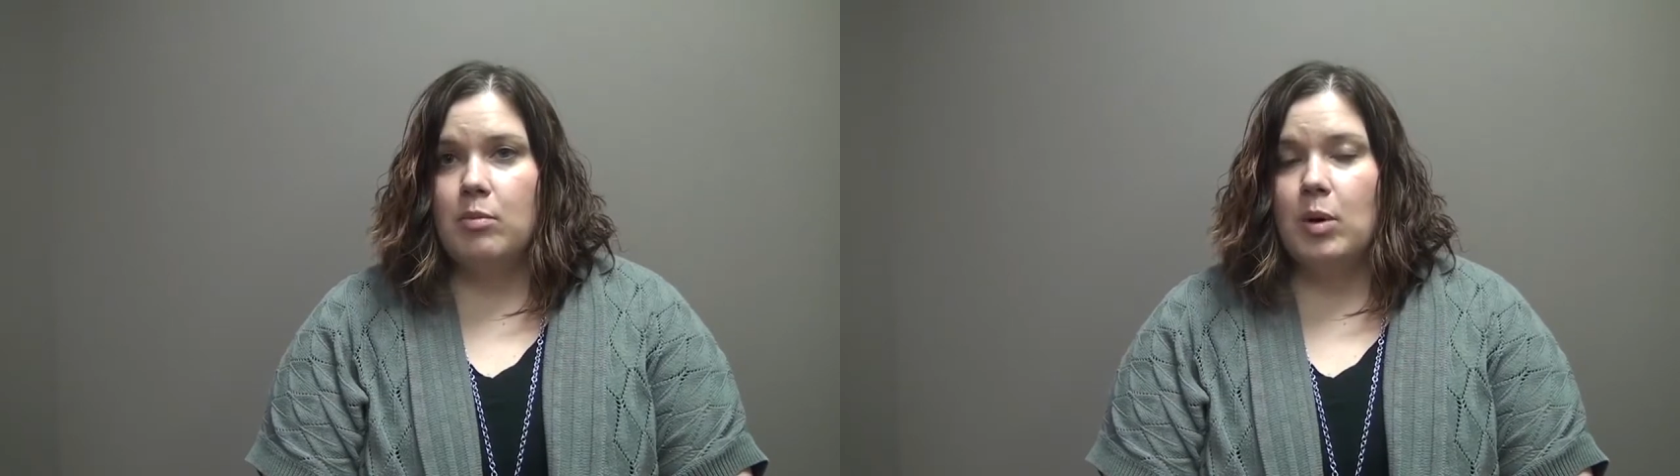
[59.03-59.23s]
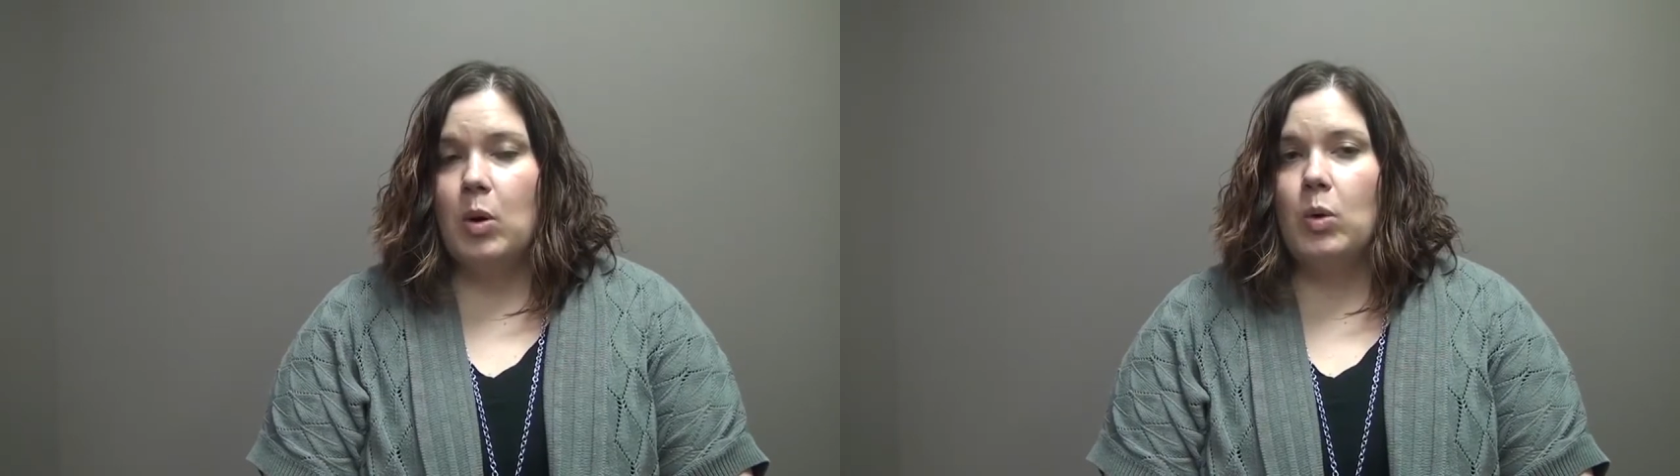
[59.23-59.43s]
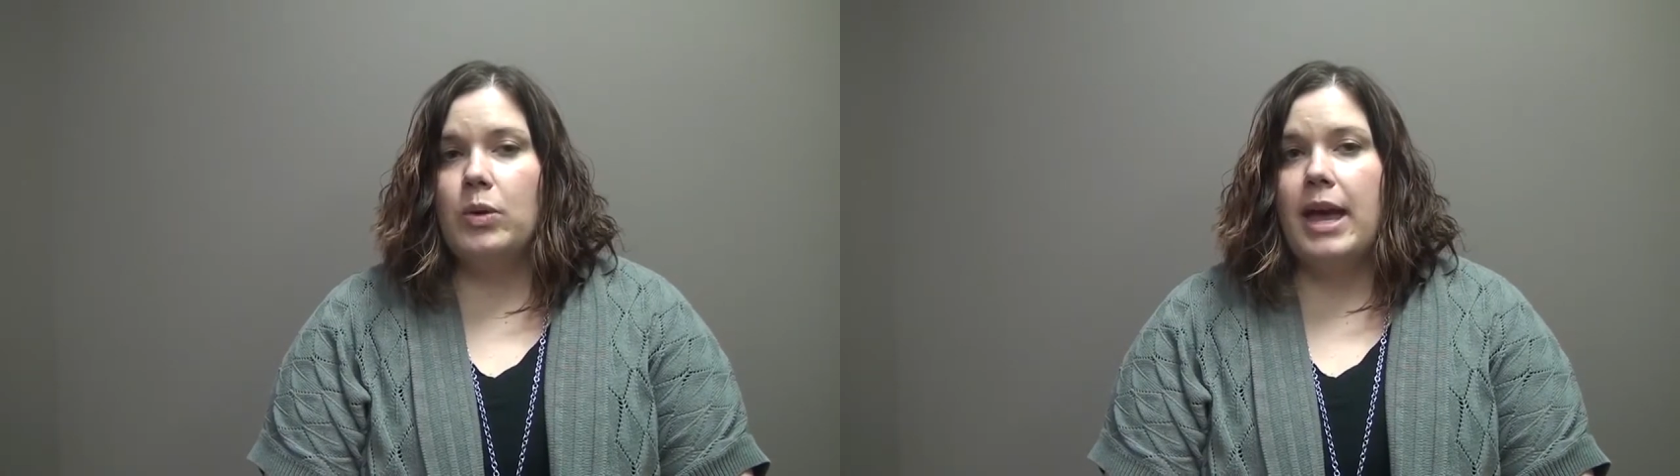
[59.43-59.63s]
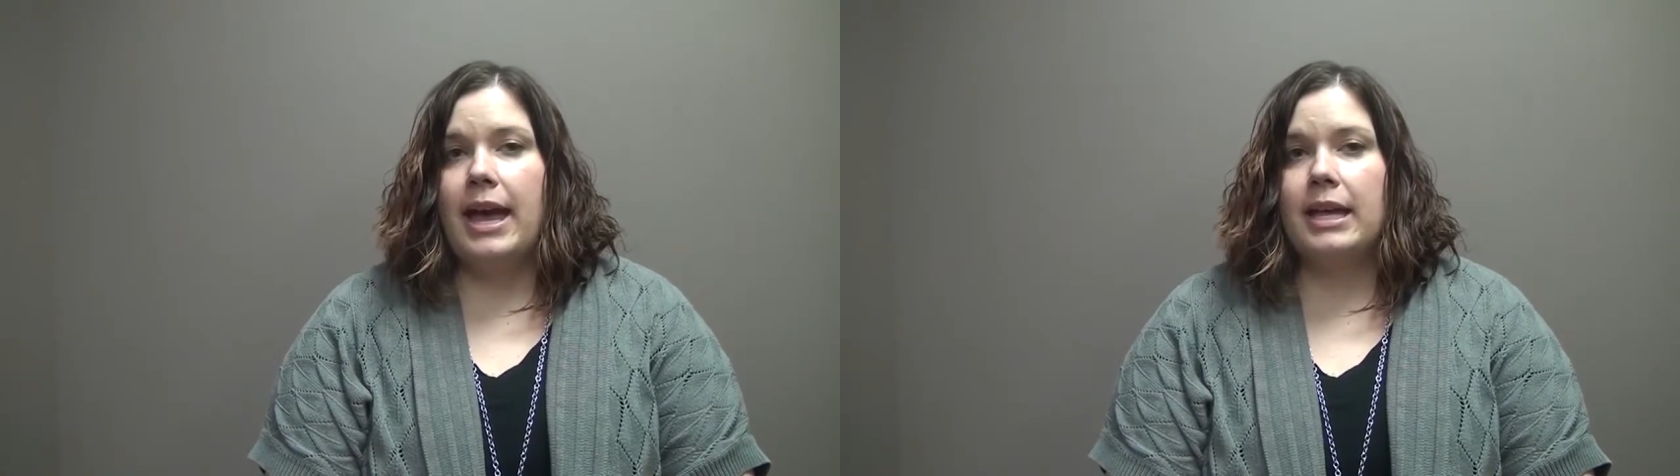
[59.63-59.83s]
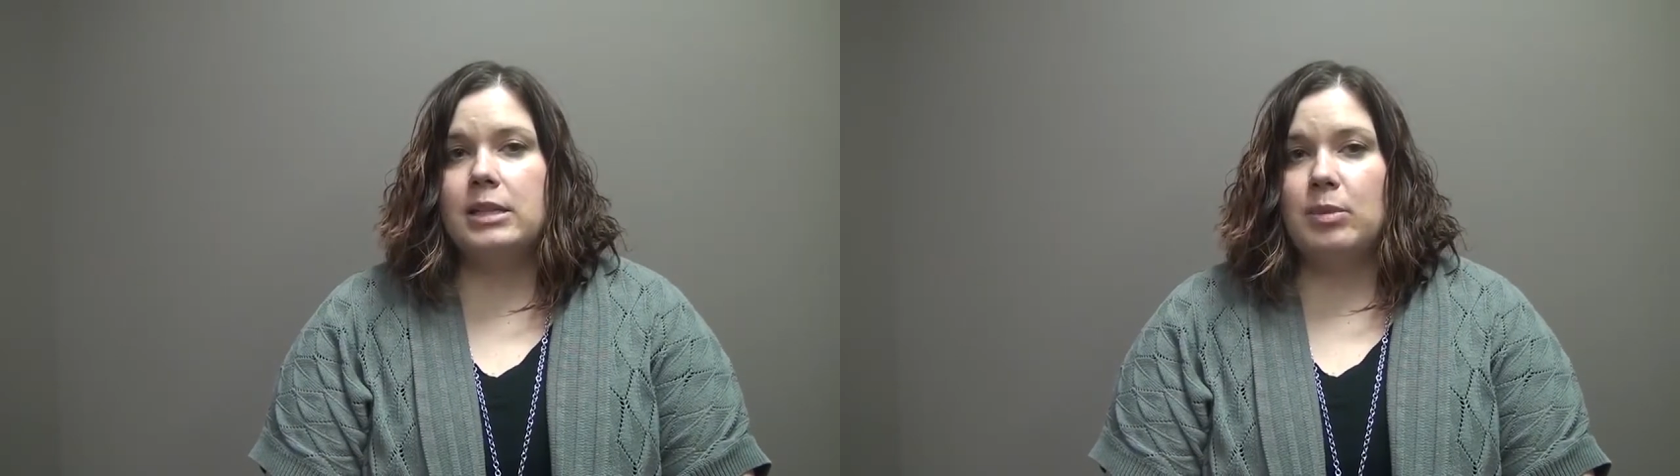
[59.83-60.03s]
both
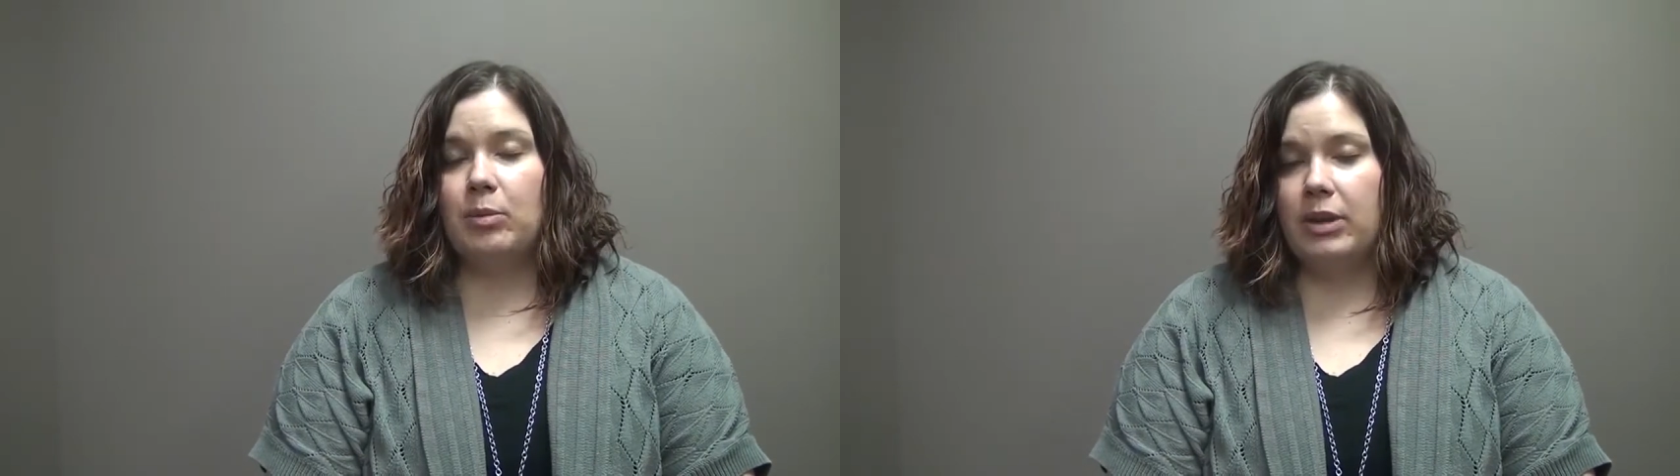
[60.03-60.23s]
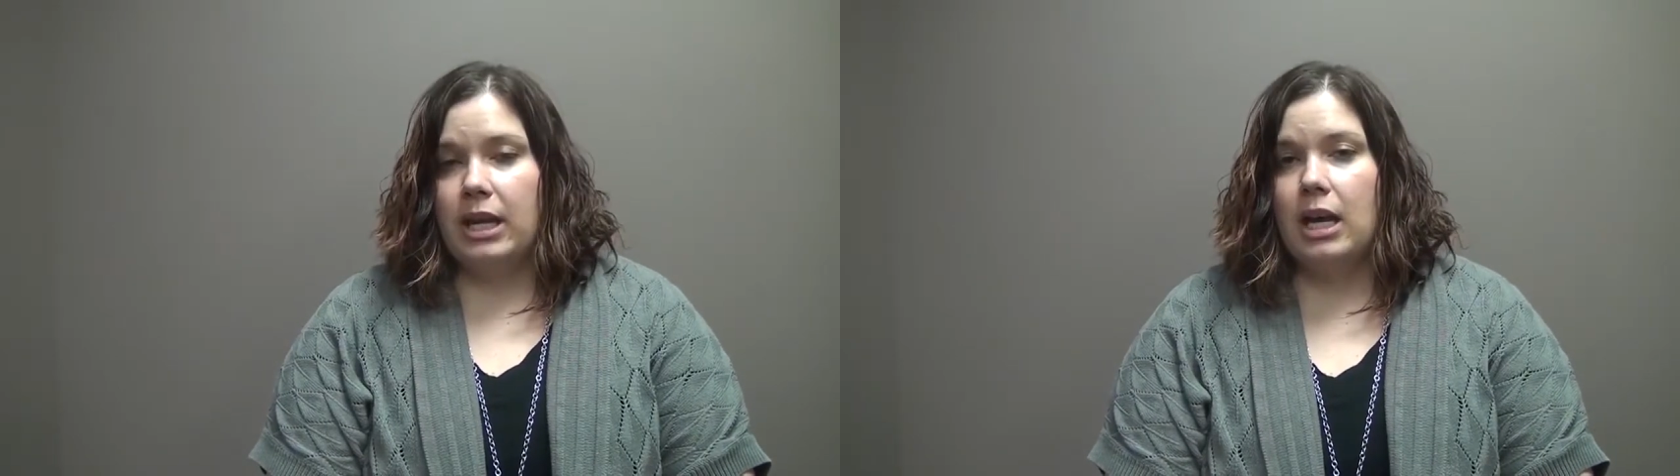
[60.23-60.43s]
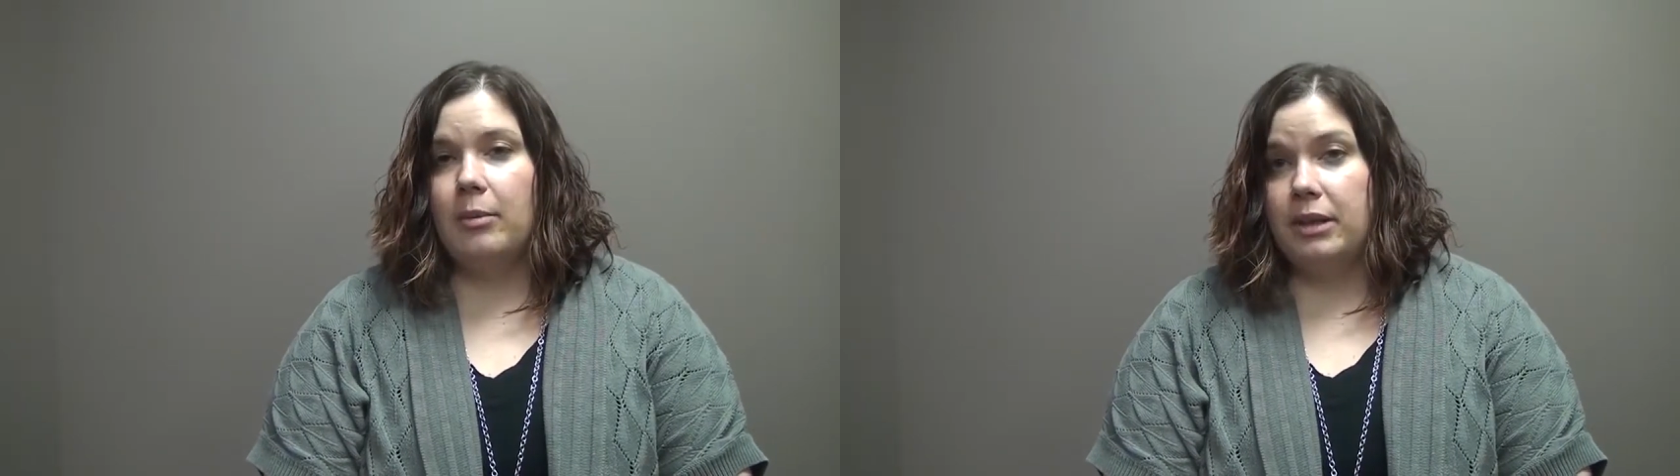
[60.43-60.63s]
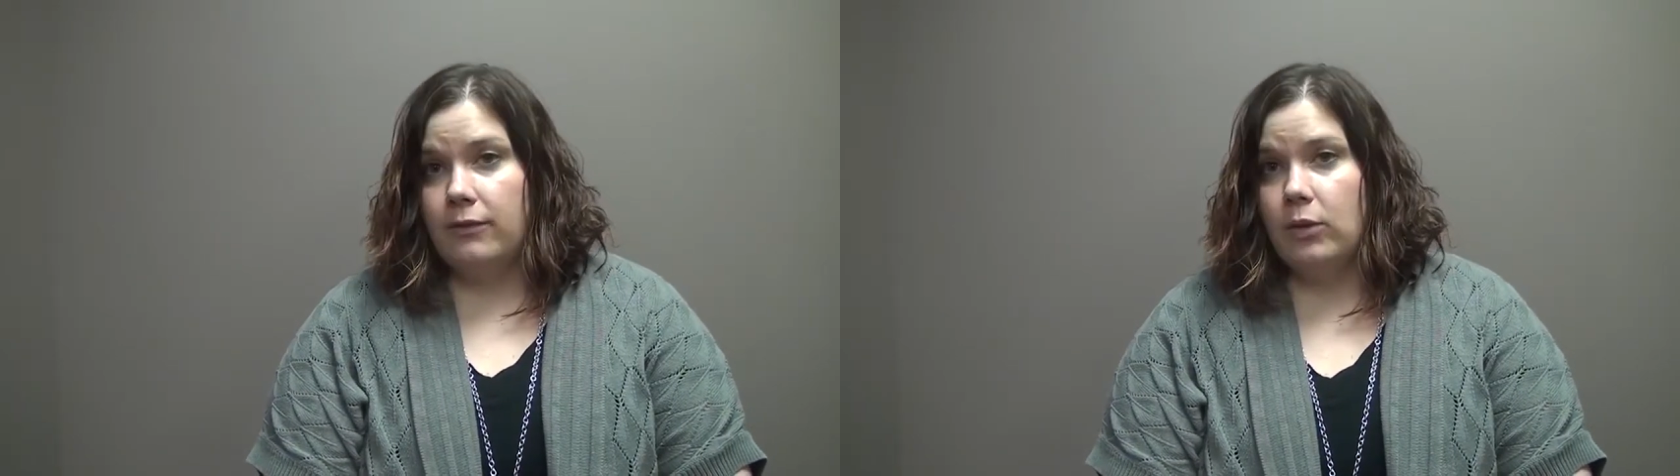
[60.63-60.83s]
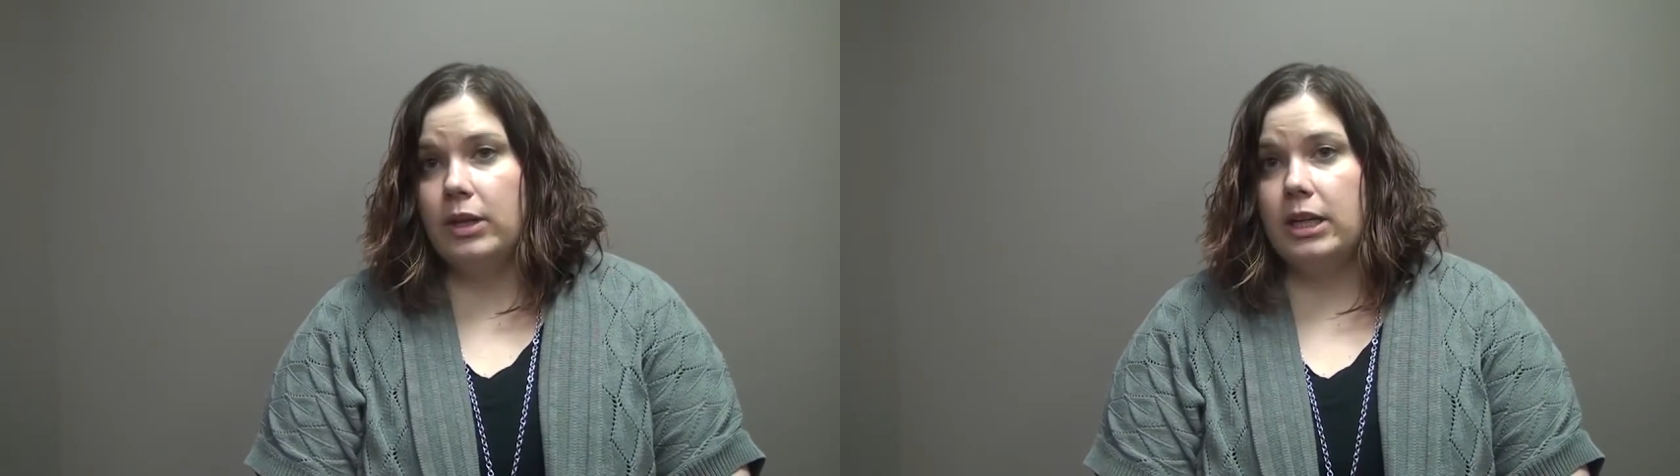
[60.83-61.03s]
as people that come
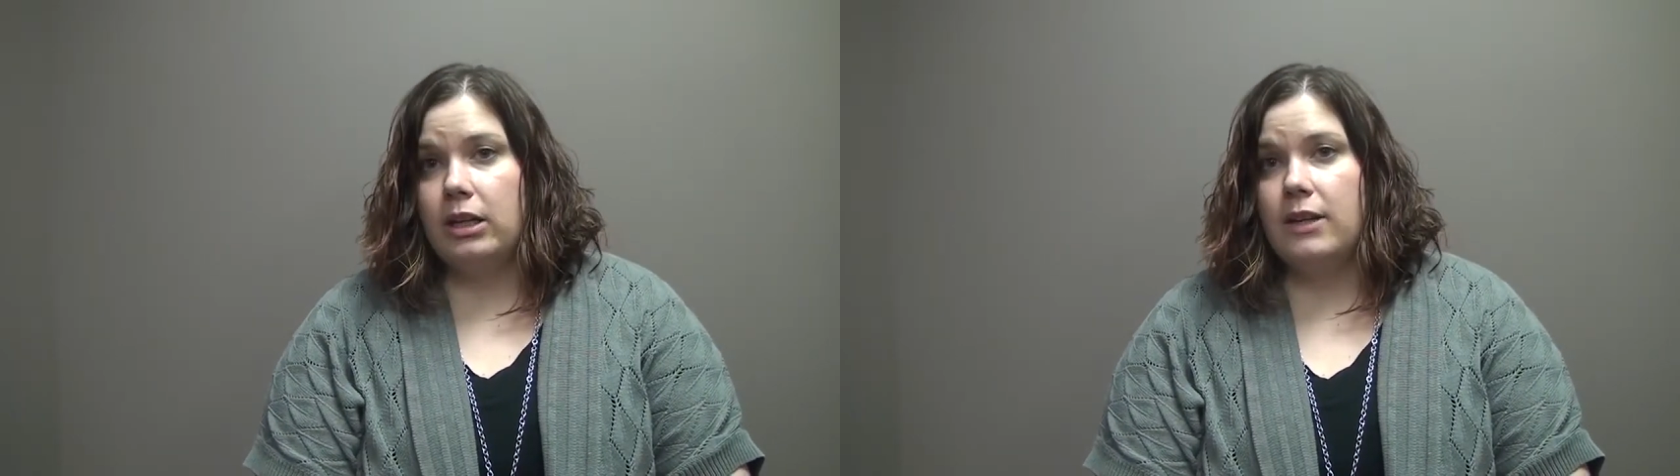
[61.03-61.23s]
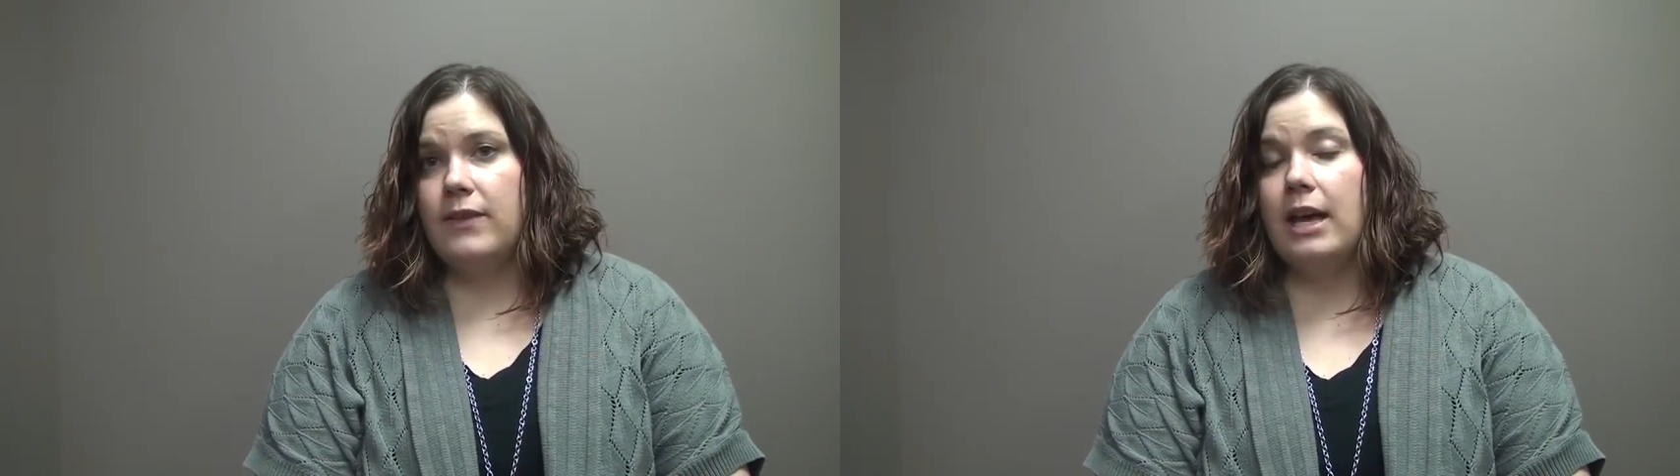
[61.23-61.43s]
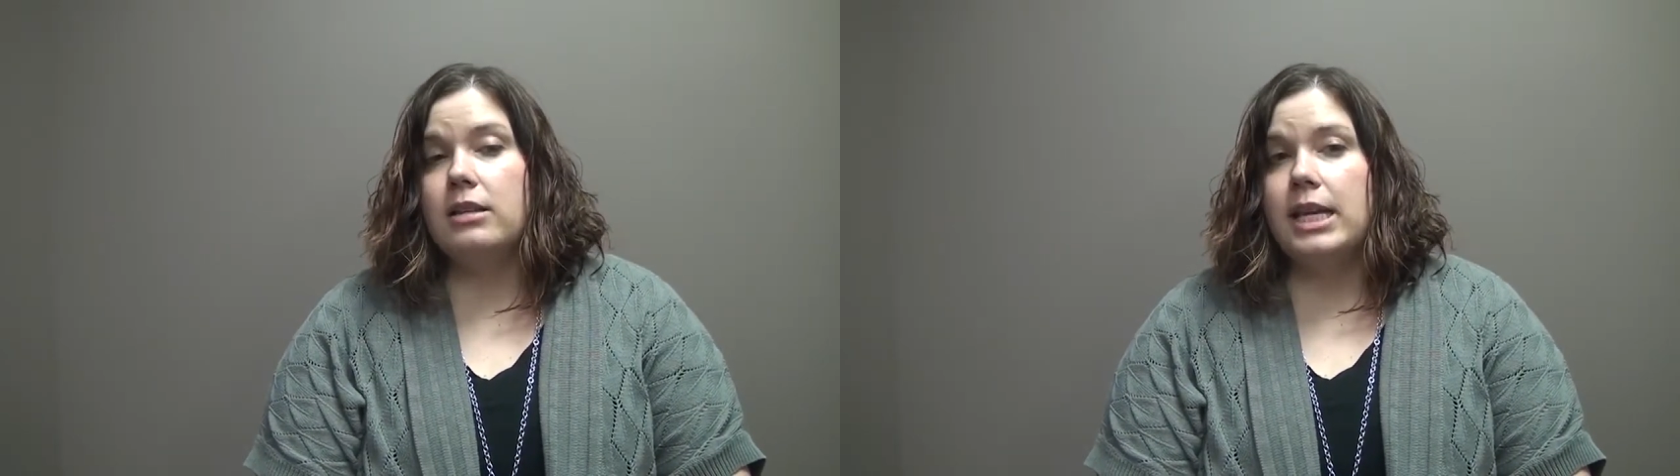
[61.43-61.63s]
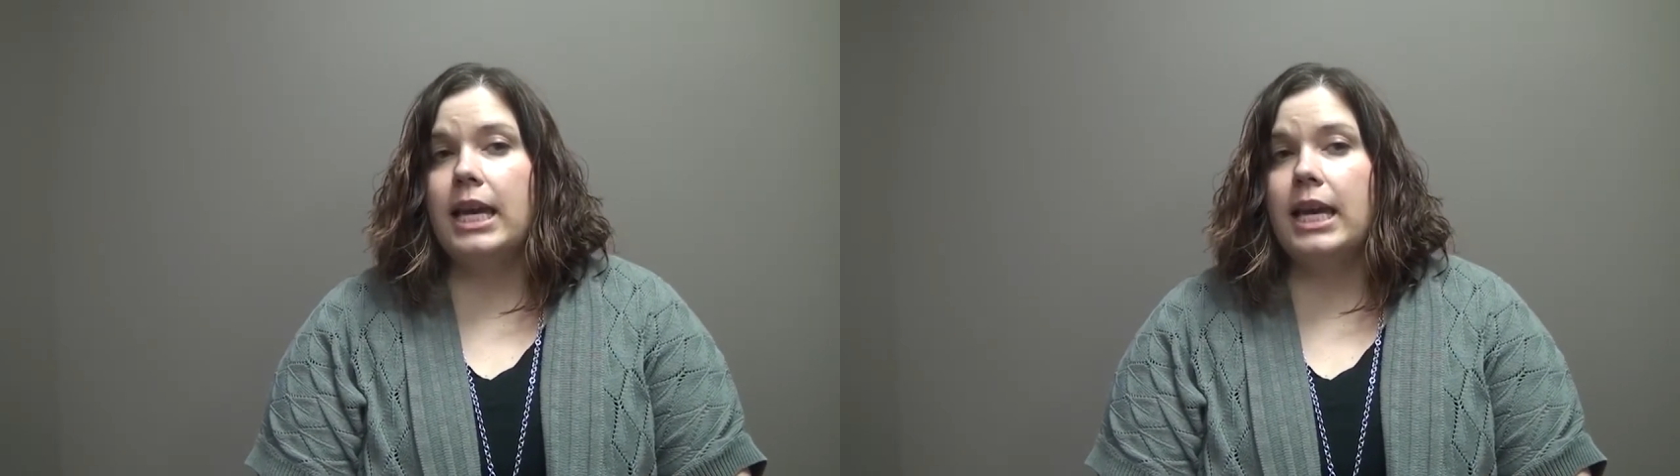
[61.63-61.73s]
in for hearing evals,